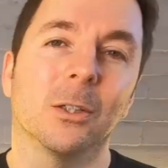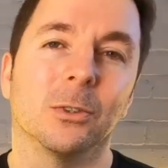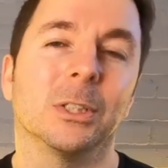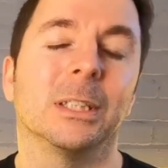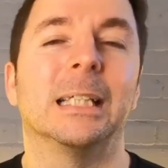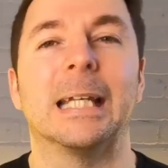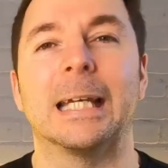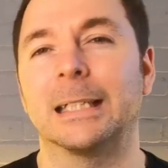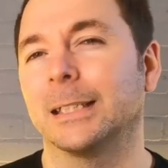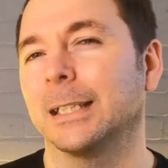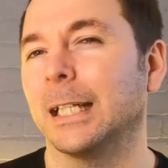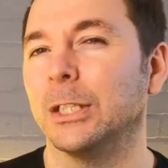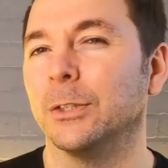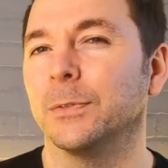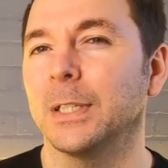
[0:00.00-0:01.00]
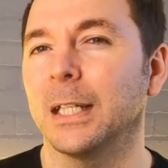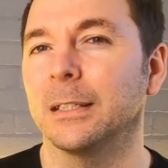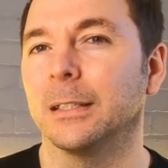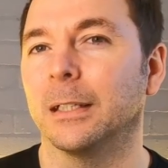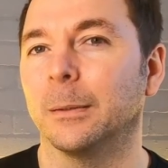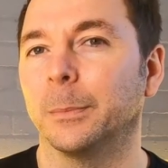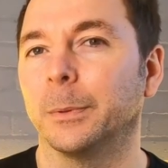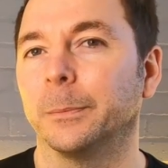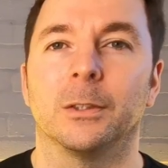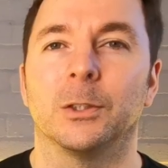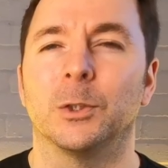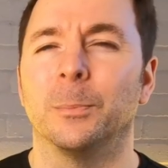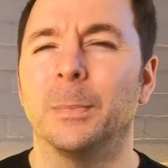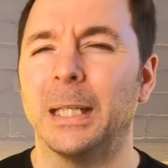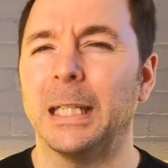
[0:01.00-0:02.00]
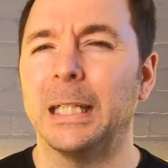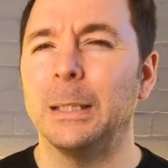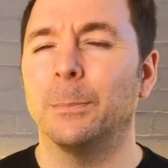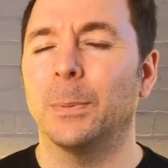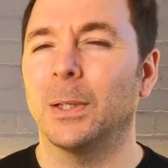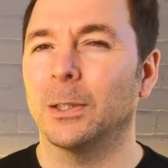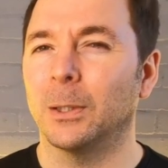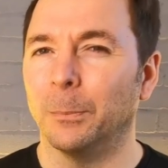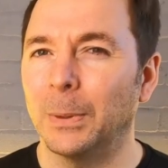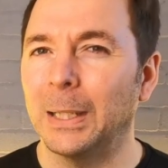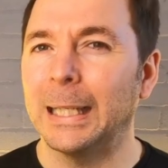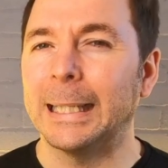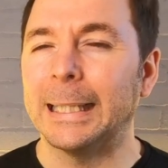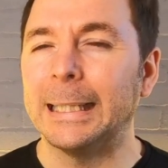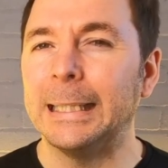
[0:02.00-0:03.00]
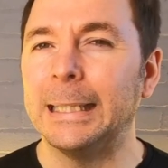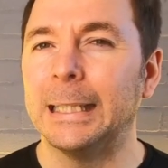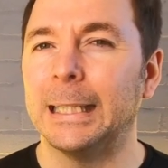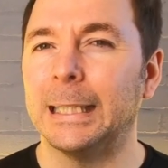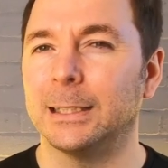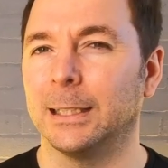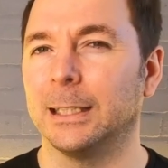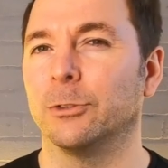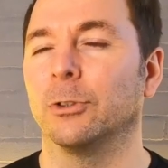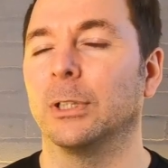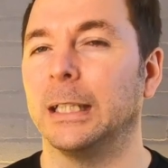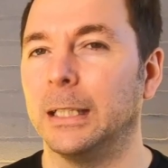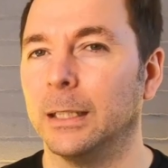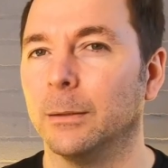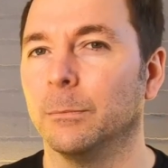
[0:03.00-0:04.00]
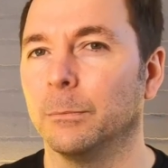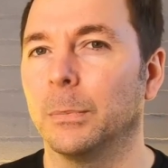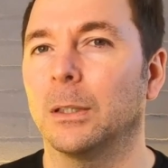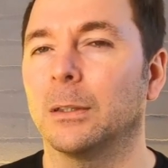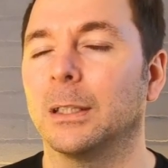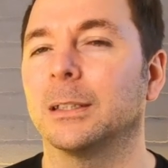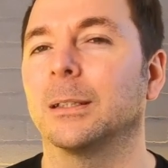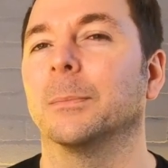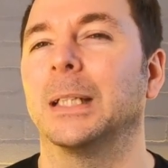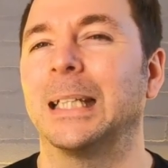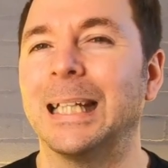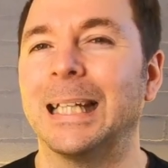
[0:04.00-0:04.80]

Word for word: onto the next stage of setup. To me, plug and play is literally plugging something